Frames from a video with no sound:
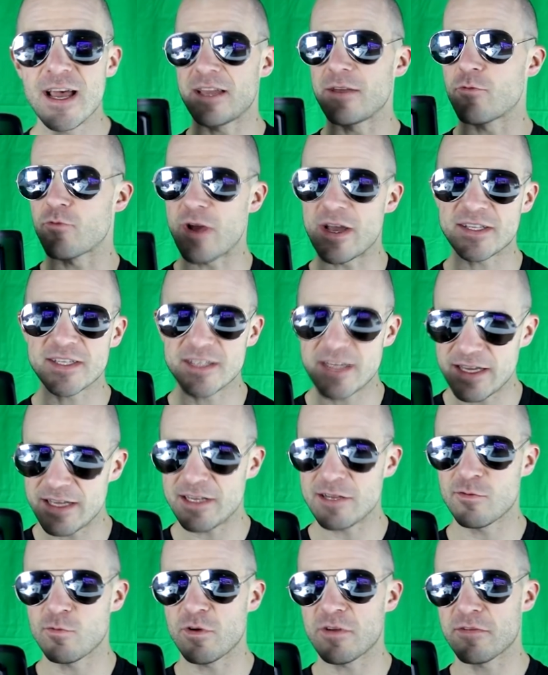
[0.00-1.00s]
It
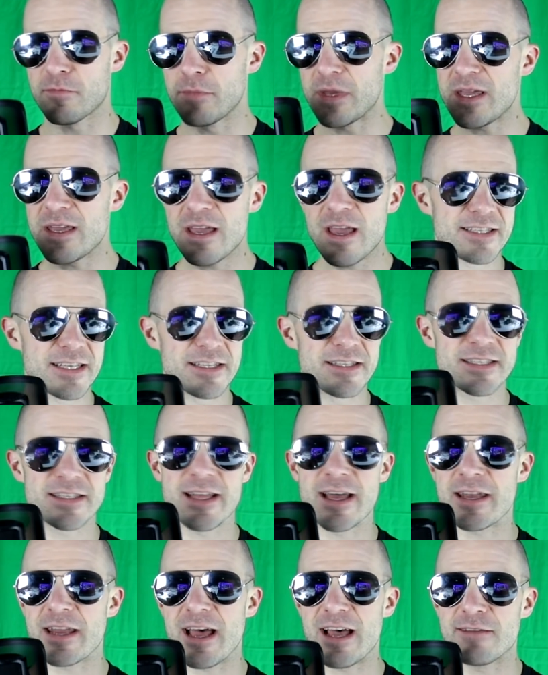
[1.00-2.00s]
resonated with me. Since
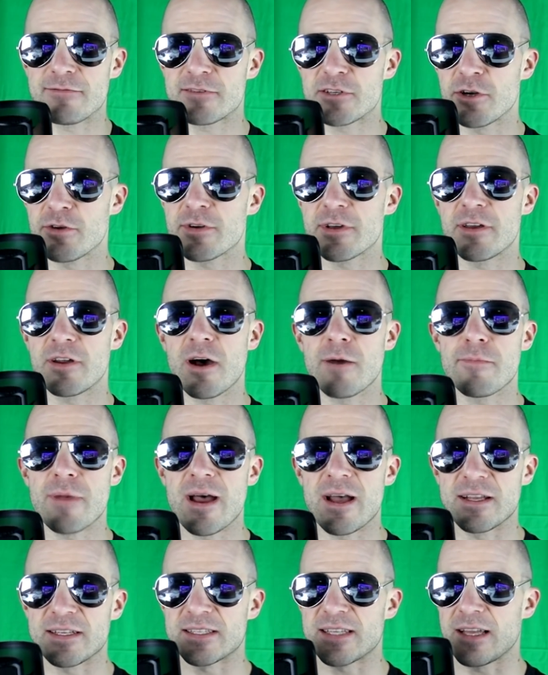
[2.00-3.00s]
then, I've took it up
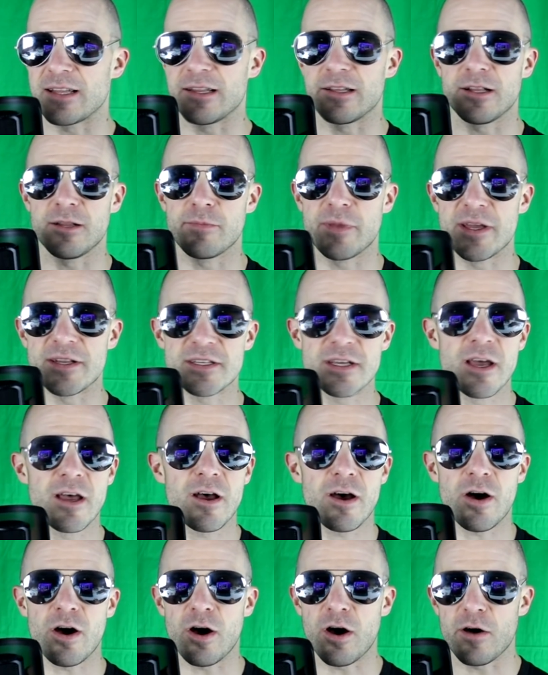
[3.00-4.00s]
as a little bit
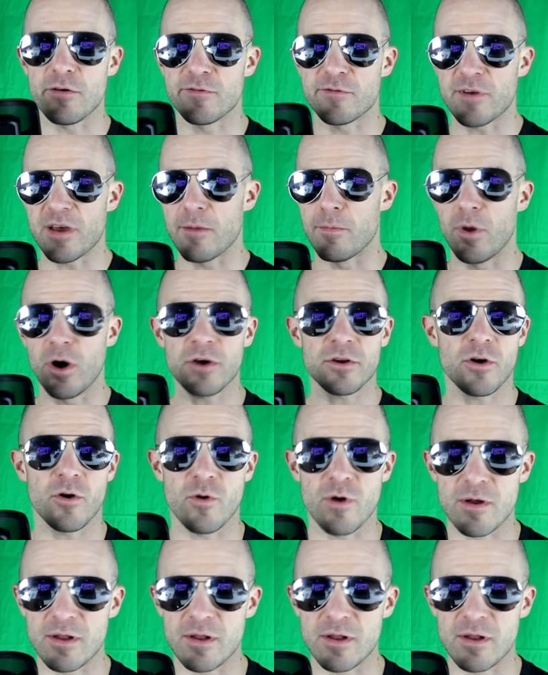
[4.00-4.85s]
of a motto,